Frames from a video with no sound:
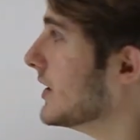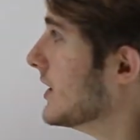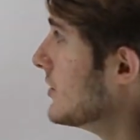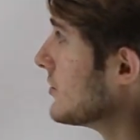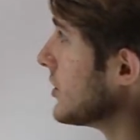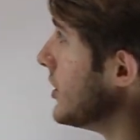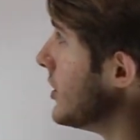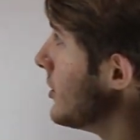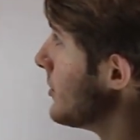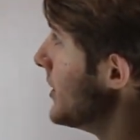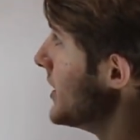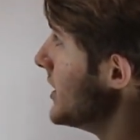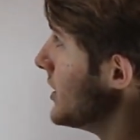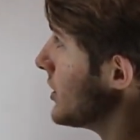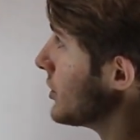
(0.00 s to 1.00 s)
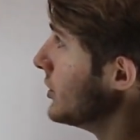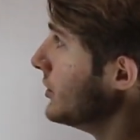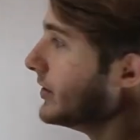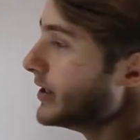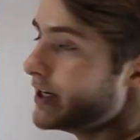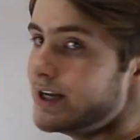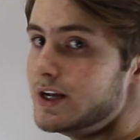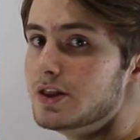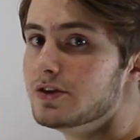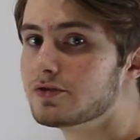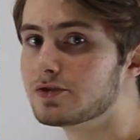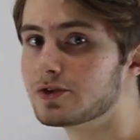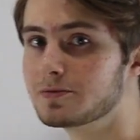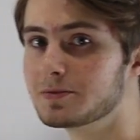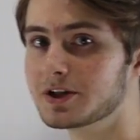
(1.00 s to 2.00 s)
is already included in the
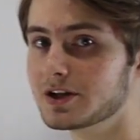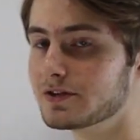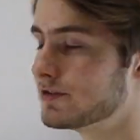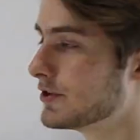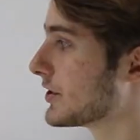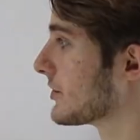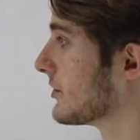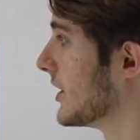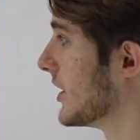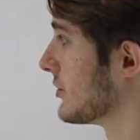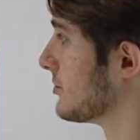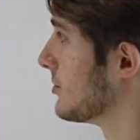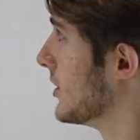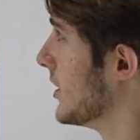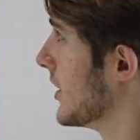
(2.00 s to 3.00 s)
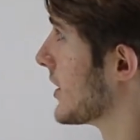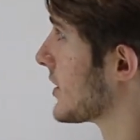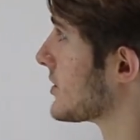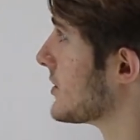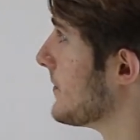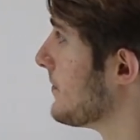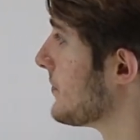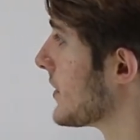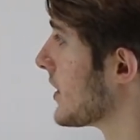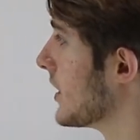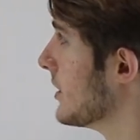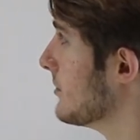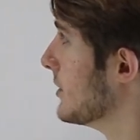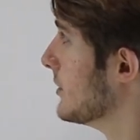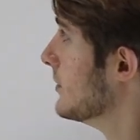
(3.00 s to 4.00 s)
formula for the cross product.
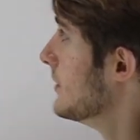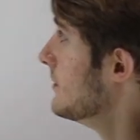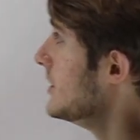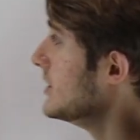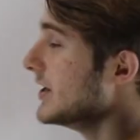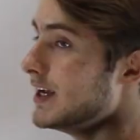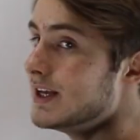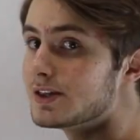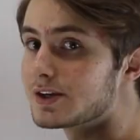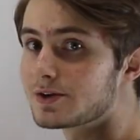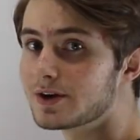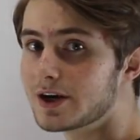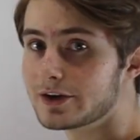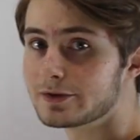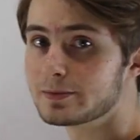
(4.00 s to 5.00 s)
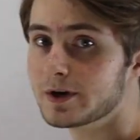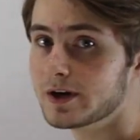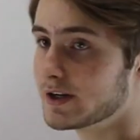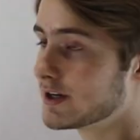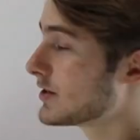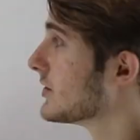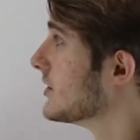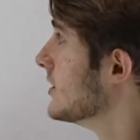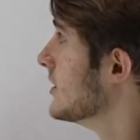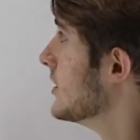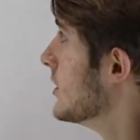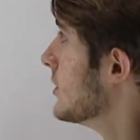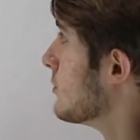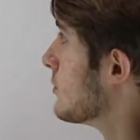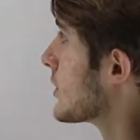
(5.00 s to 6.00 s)
But when we take the cross product,
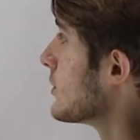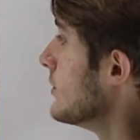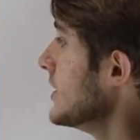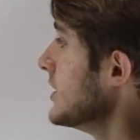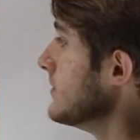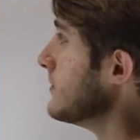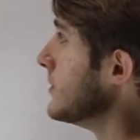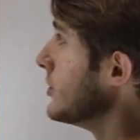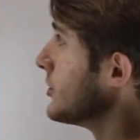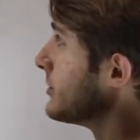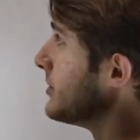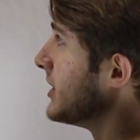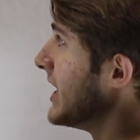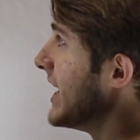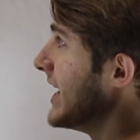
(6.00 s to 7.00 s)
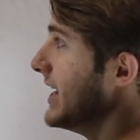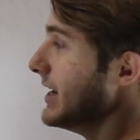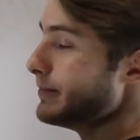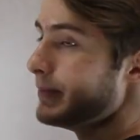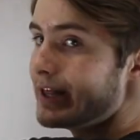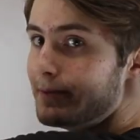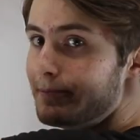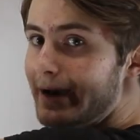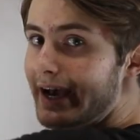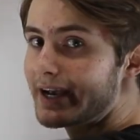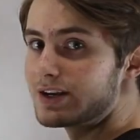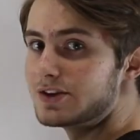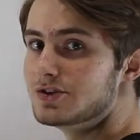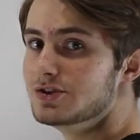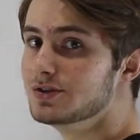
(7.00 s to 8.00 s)
we're going to multiply it by the
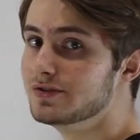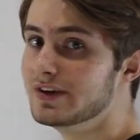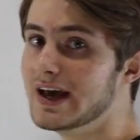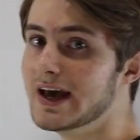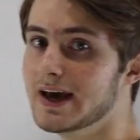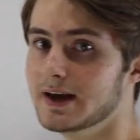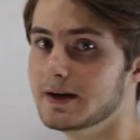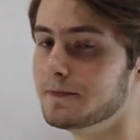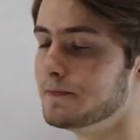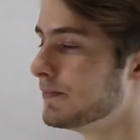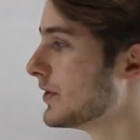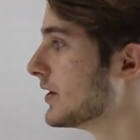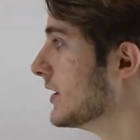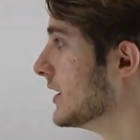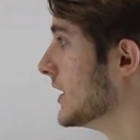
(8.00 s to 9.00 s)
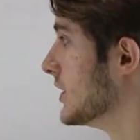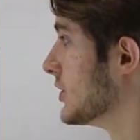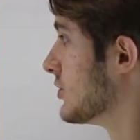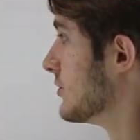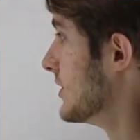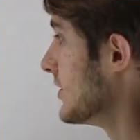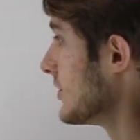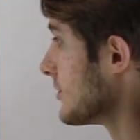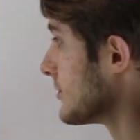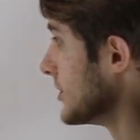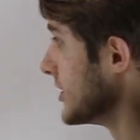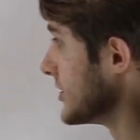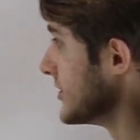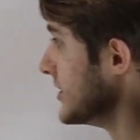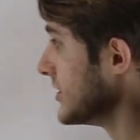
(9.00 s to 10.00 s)
magnitude of A. So in other
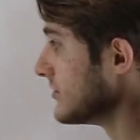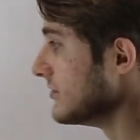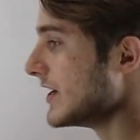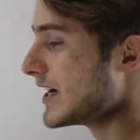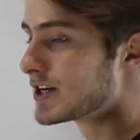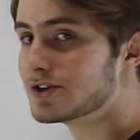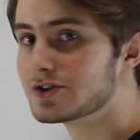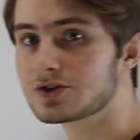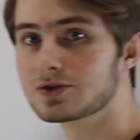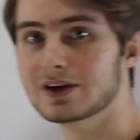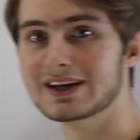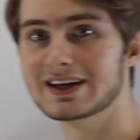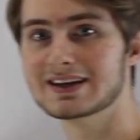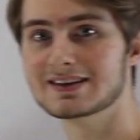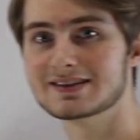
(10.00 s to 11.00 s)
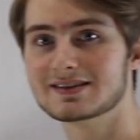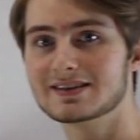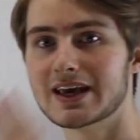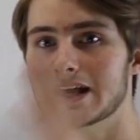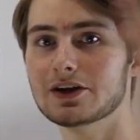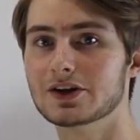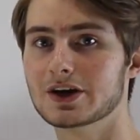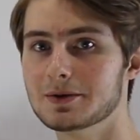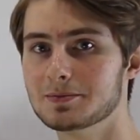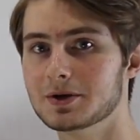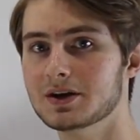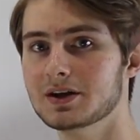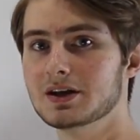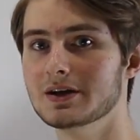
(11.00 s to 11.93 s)
words, this vector is going to get scaled up